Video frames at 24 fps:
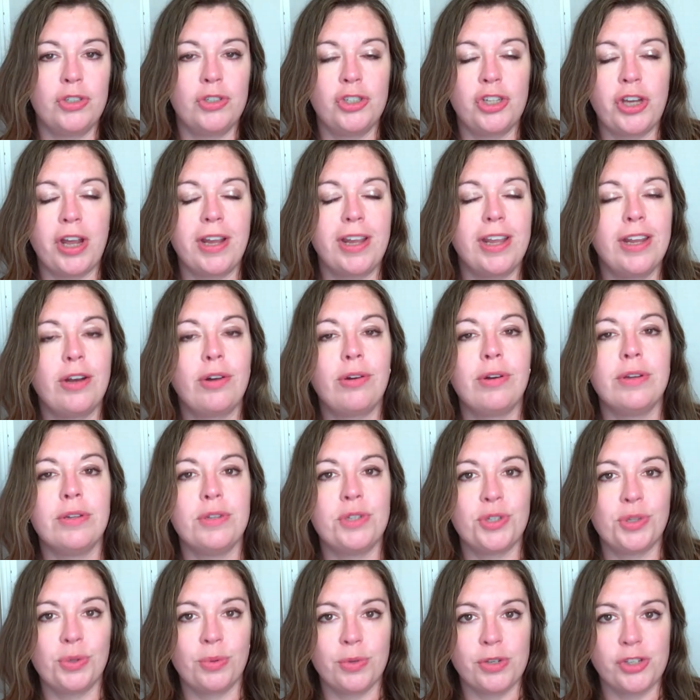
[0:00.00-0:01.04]
checking our
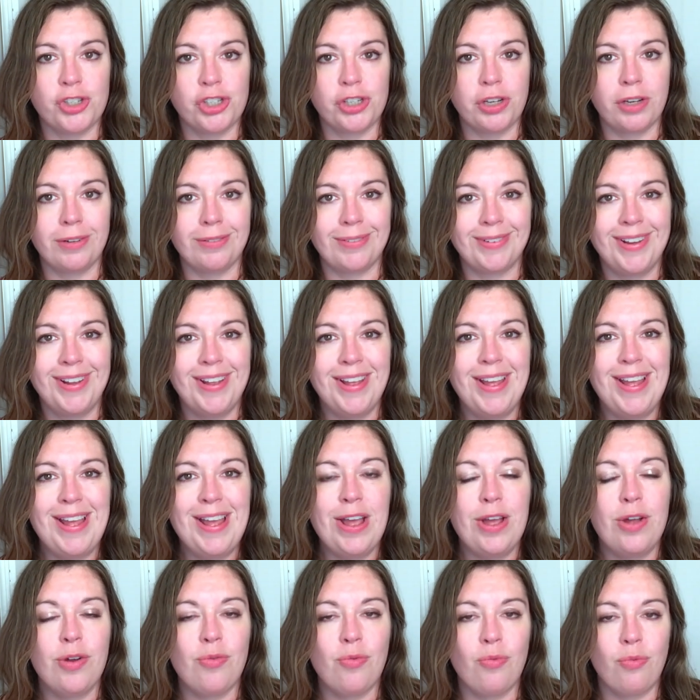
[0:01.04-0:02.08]
intuition.
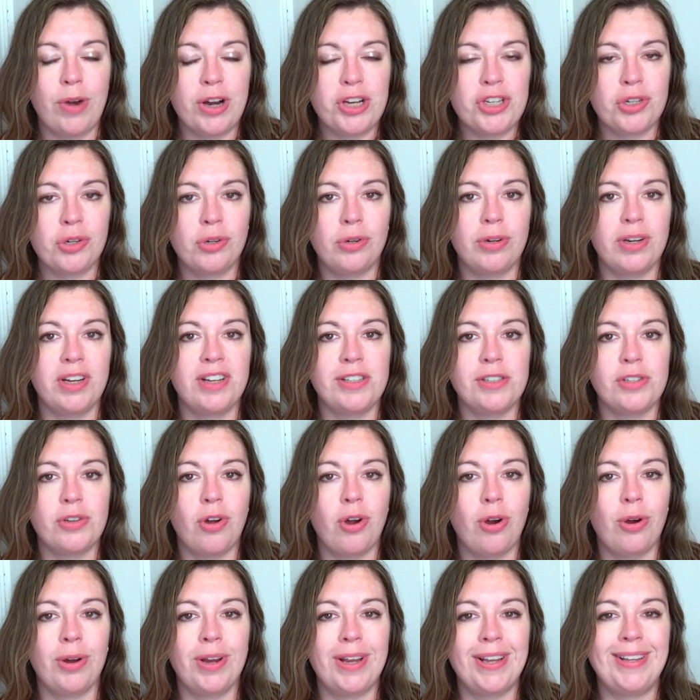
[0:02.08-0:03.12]
Retrogrades
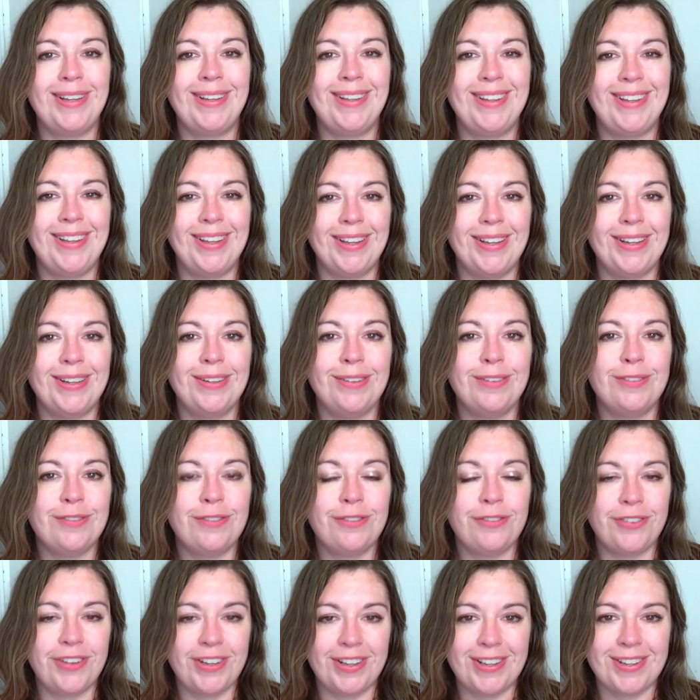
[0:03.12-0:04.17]
are a yin
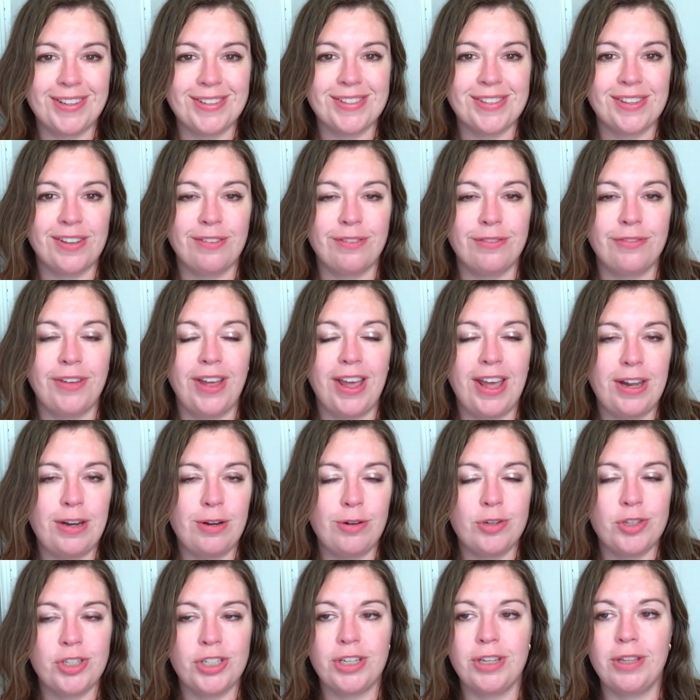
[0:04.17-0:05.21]
phase of
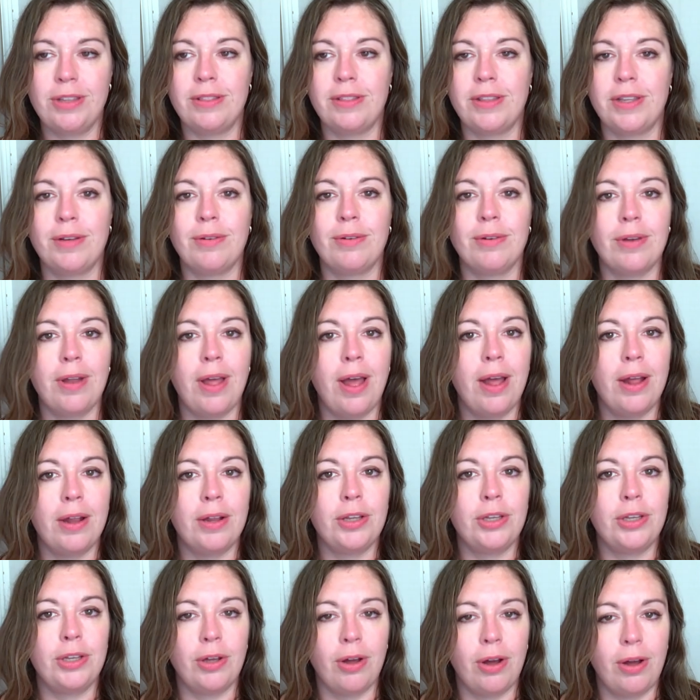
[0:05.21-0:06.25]
energy. They're not
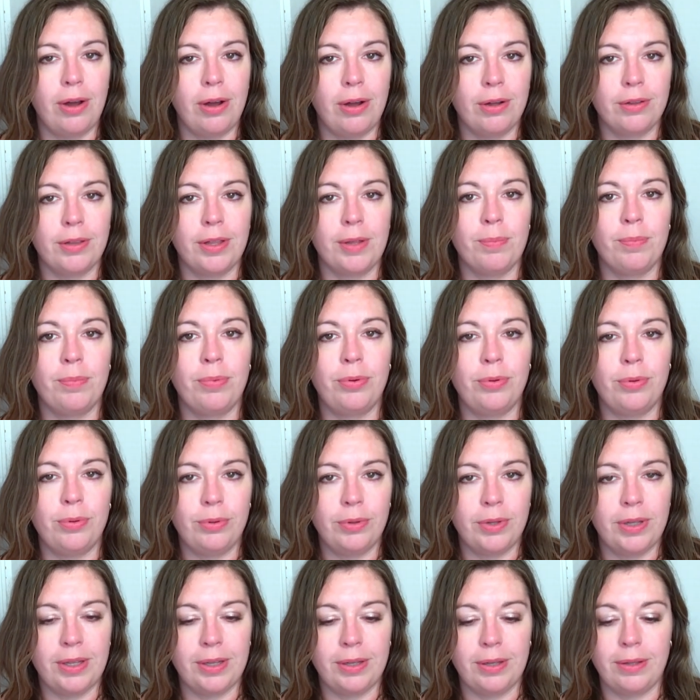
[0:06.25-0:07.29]
yang. They
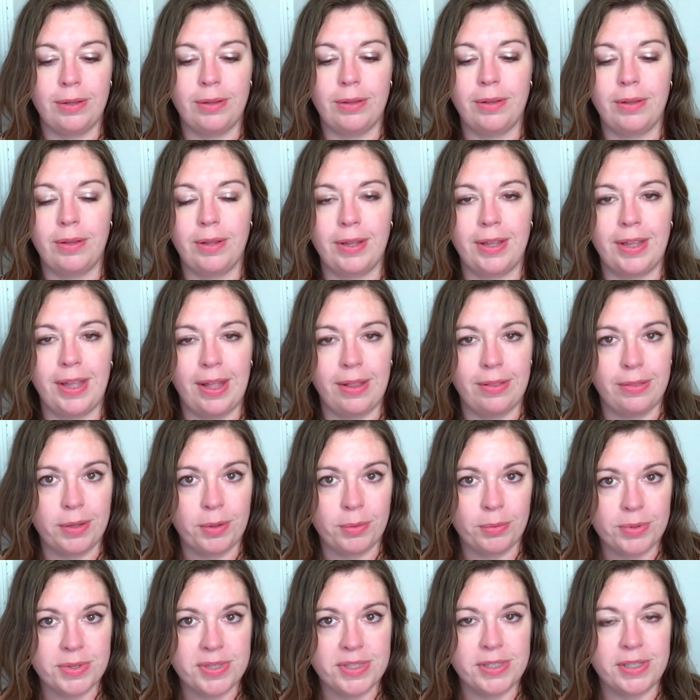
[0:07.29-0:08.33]
pull in, again,
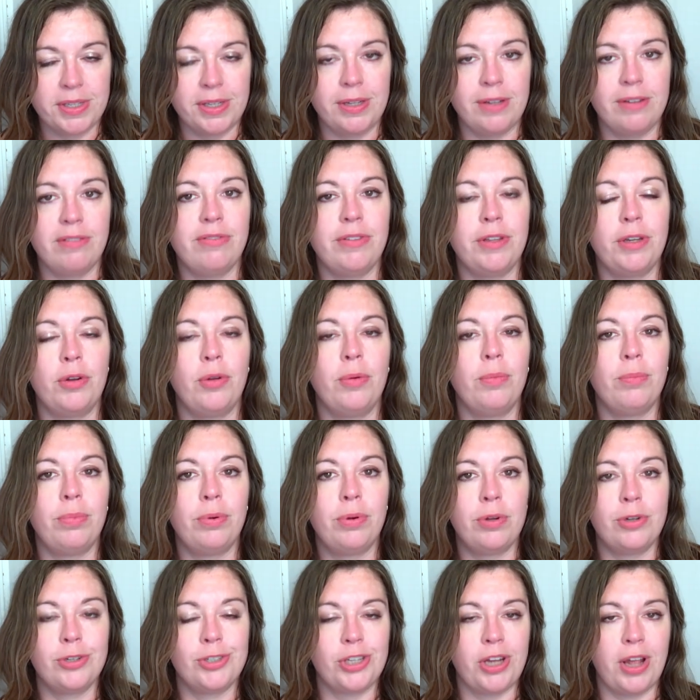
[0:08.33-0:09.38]
they receive, they don't
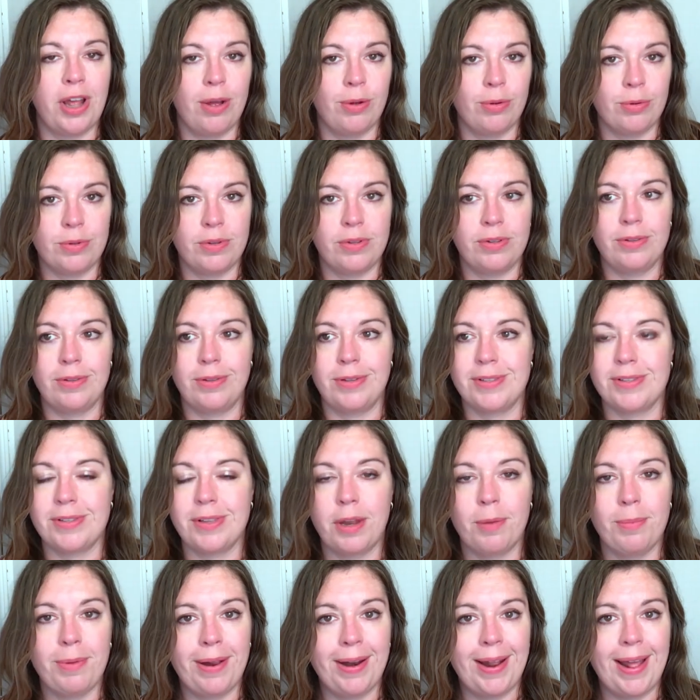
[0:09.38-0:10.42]
push out. It's
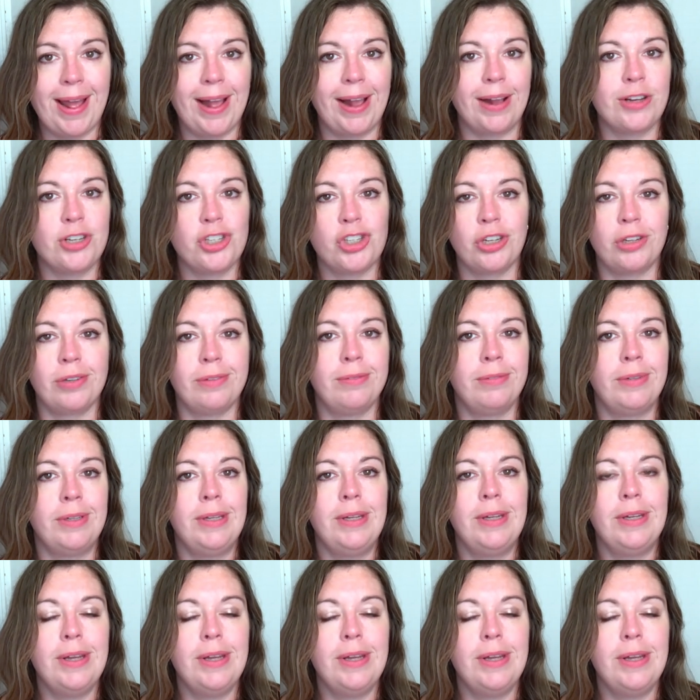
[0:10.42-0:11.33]
not about action